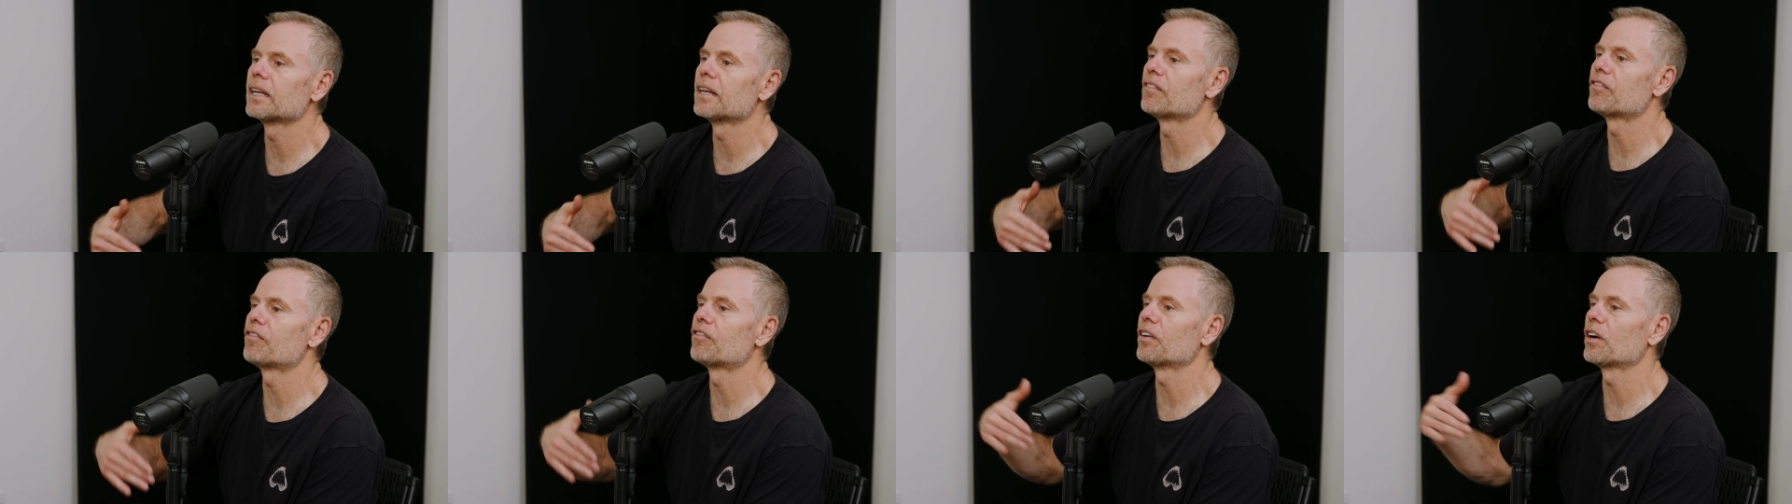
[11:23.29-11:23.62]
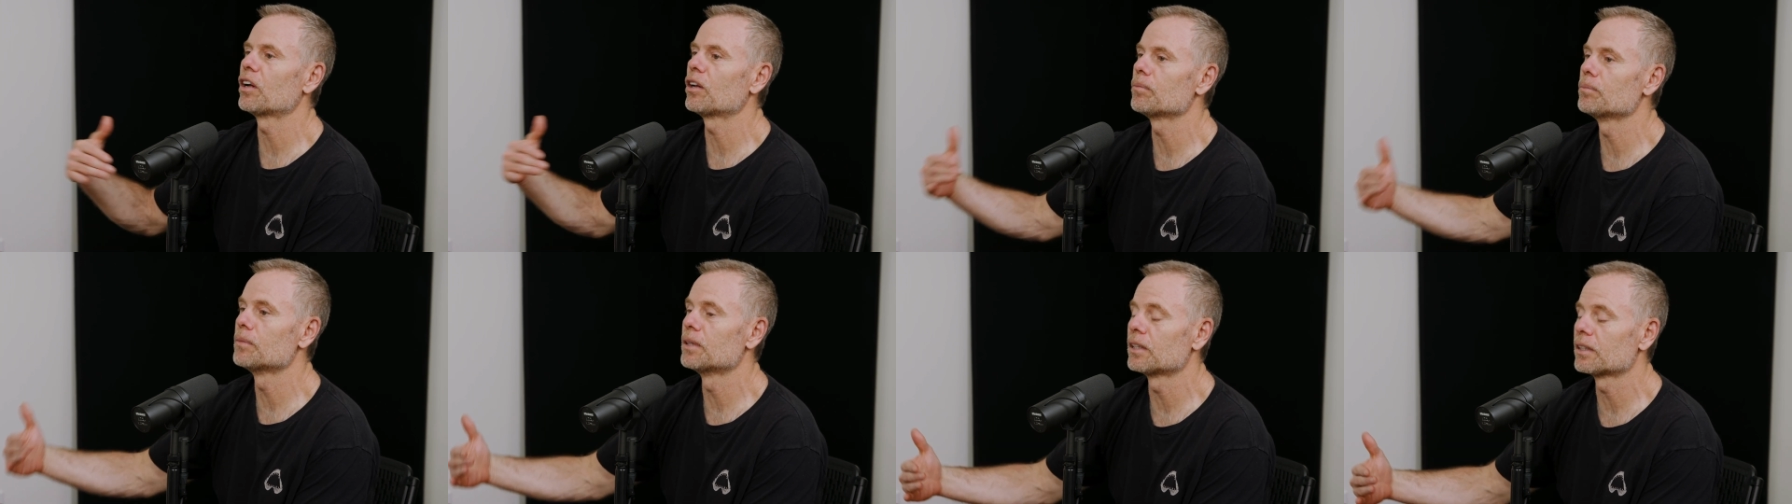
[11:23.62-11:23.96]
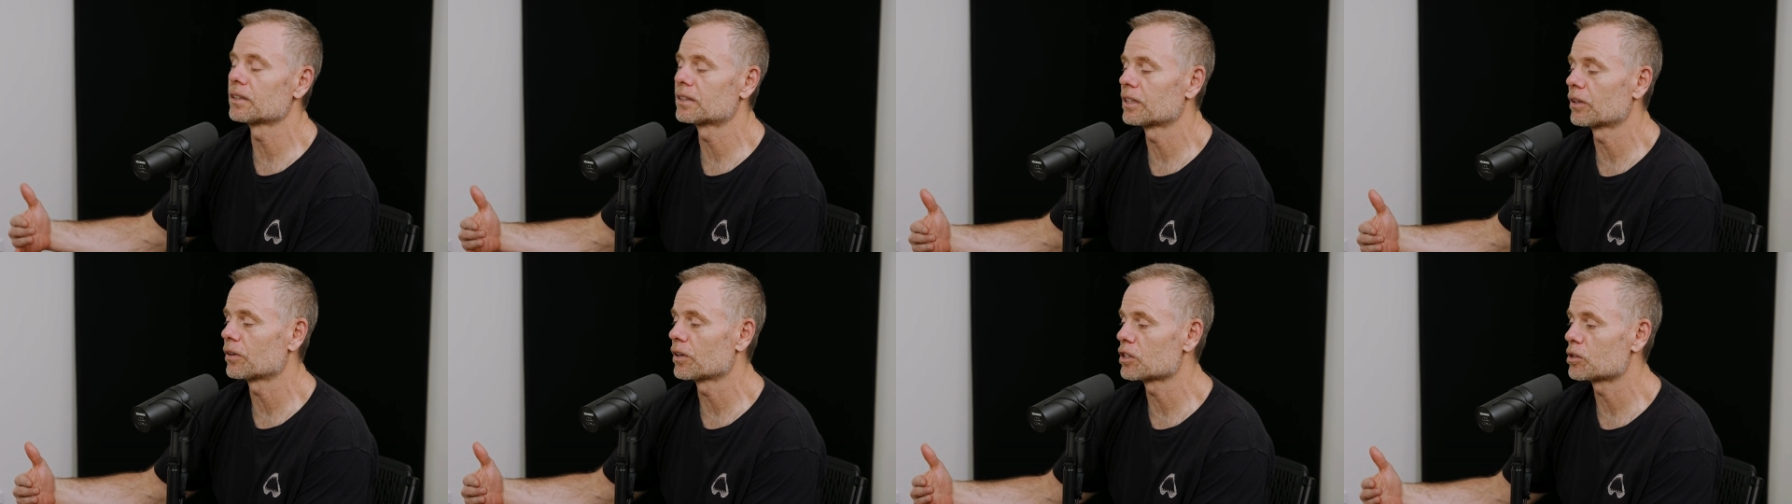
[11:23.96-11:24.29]
It felt
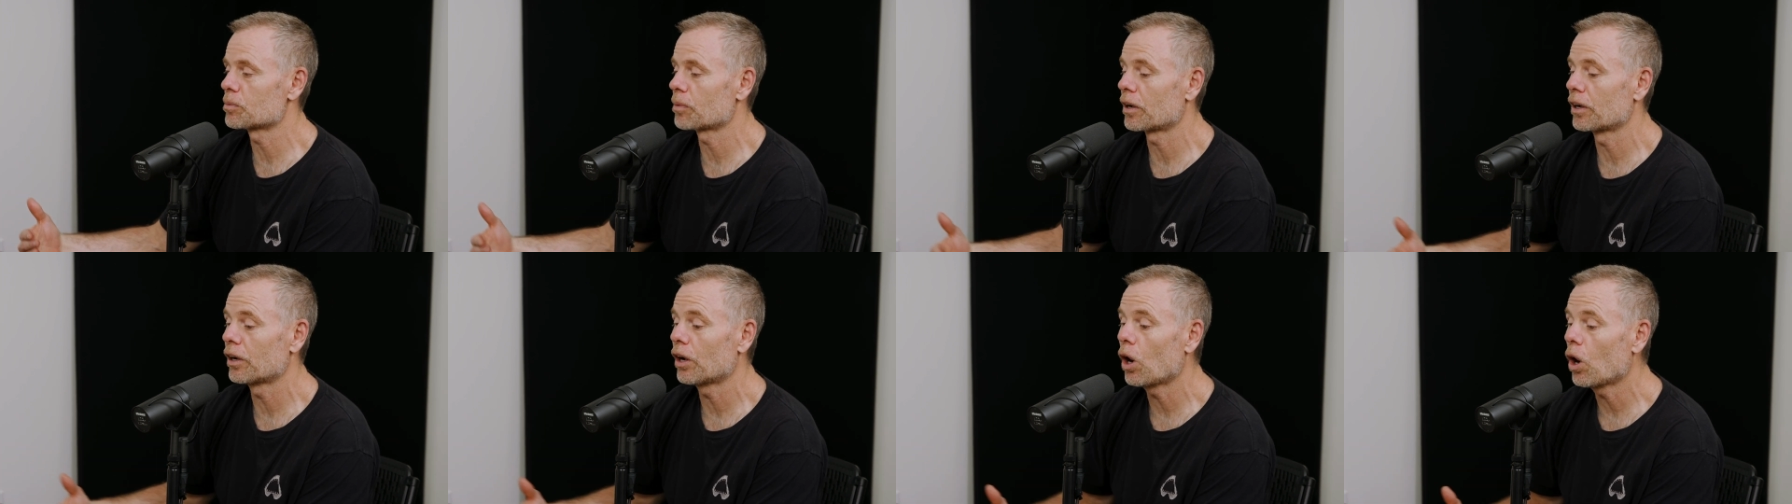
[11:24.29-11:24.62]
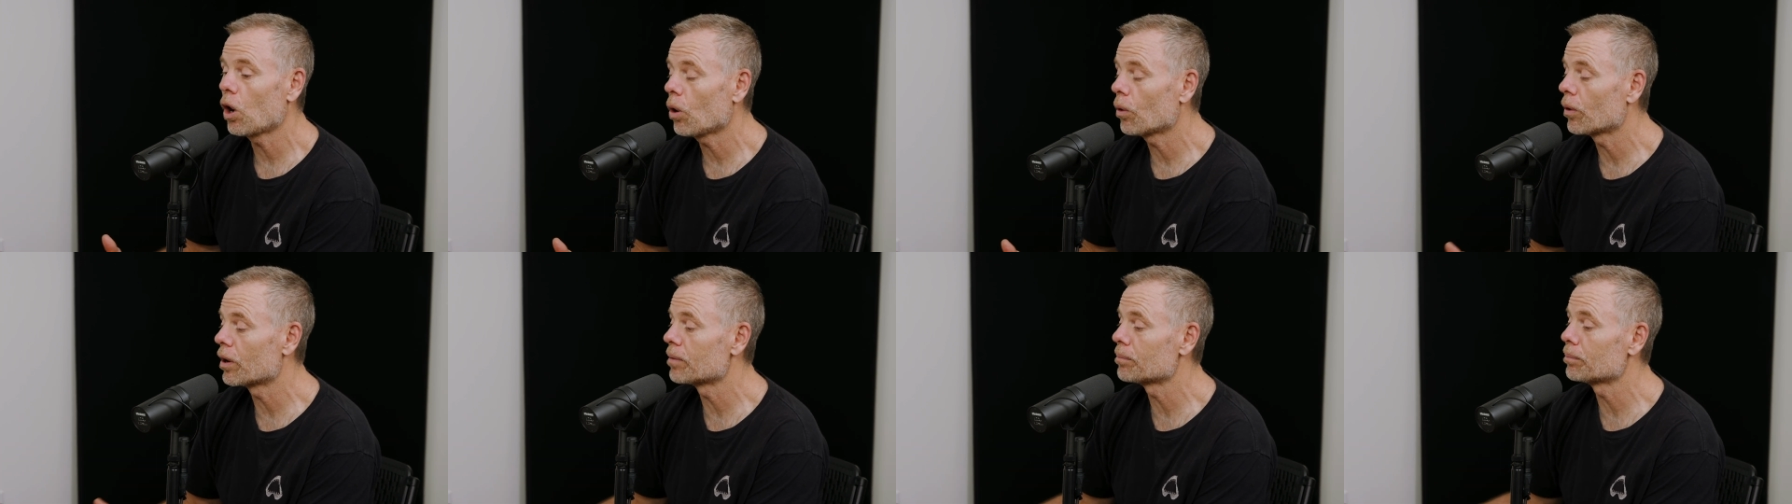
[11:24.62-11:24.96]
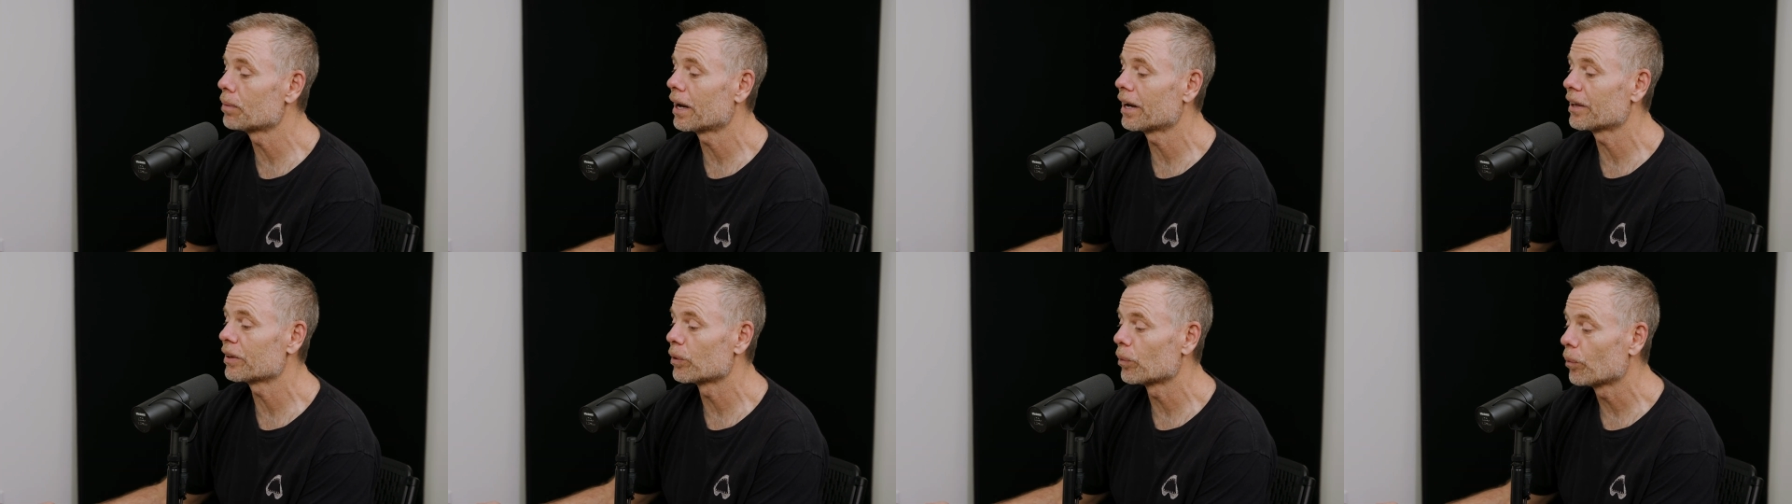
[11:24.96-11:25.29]
military inspired. Oh,
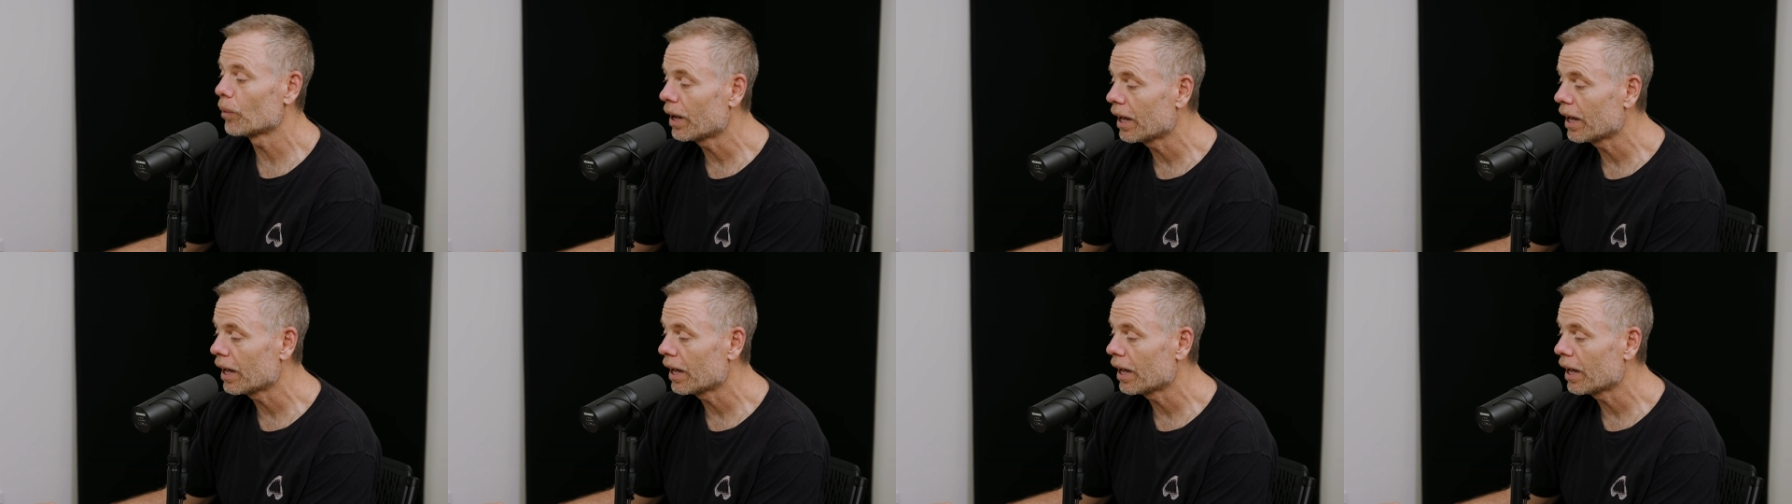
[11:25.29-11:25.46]
and by the